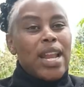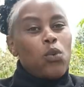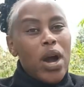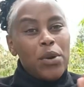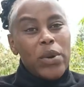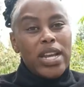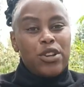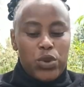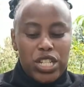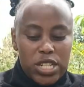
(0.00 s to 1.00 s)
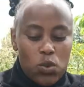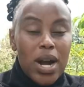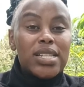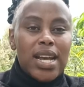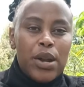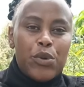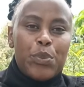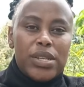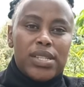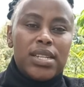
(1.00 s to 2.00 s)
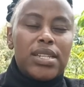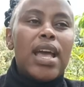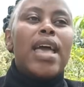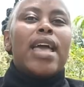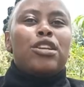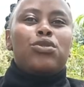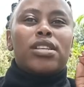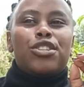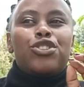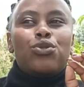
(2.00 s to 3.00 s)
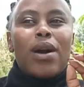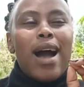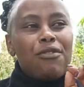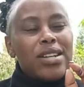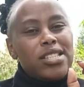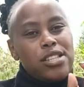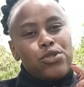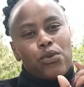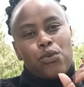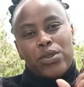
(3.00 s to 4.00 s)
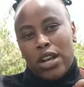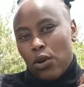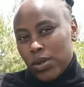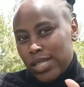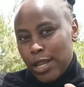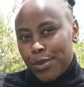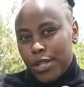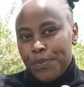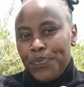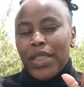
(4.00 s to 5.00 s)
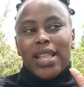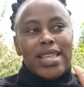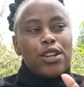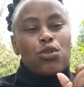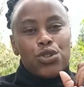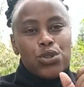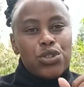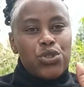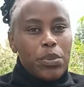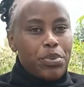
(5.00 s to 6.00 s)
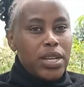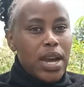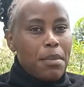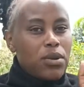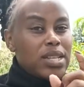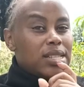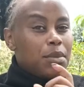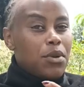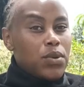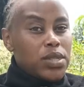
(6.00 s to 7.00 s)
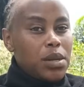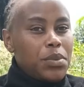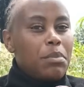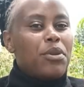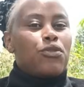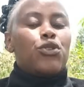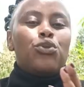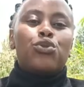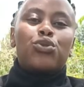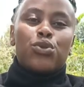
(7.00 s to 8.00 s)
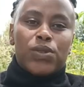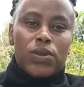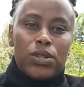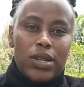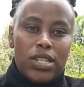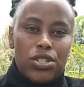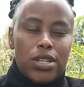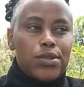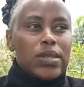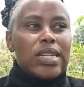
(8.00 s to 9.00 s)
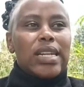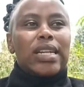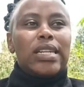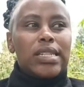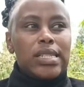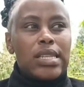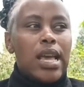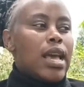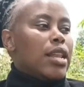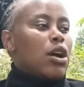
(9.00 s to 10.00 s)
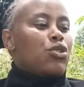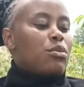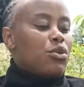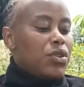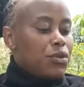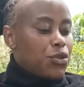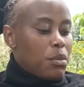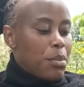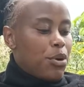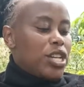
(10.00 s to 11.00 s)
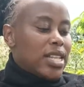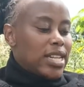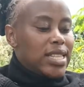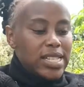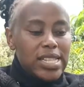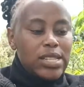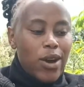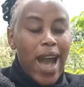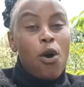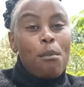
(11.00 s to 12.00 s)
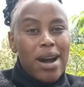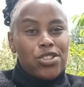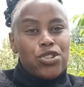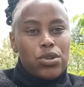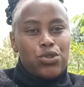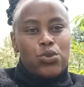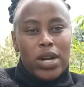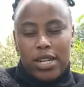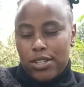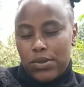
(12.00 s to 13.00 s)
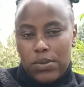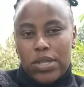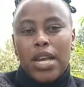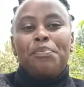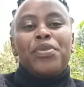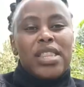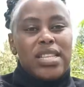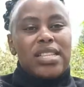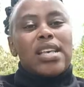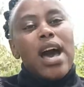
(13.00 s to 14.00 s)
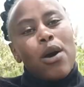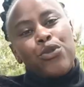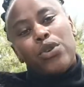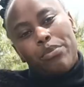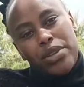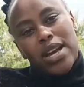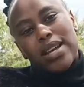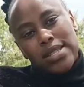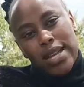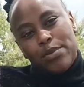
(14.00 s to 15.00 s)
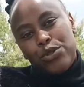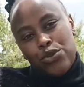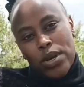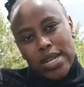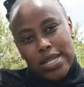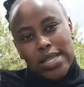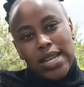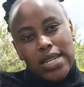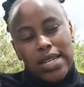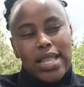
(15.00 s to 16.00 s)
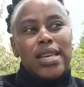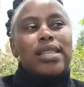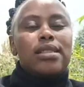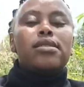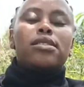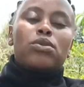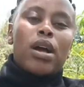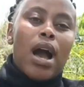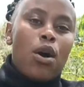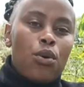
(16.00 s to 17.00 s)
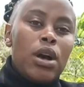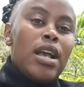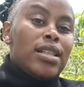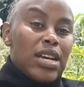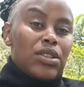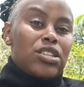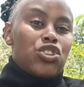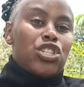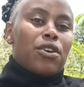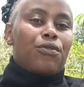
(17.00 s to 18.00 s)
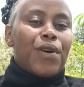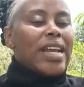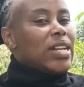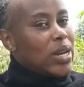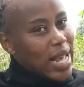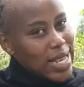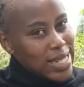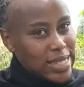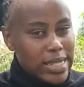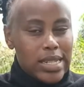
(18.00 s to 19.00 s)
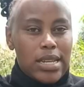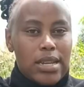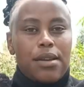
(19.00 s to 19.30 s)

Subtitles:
And one way in which it works 100%, ensure that you have a gist of the concept, then consult your peer about the same concept before you go to consult your teacher, so that at least now you're moving from a point that this is how much you understood, this is how your peer has helped you to understand it, and then this is how now the teacher finalizes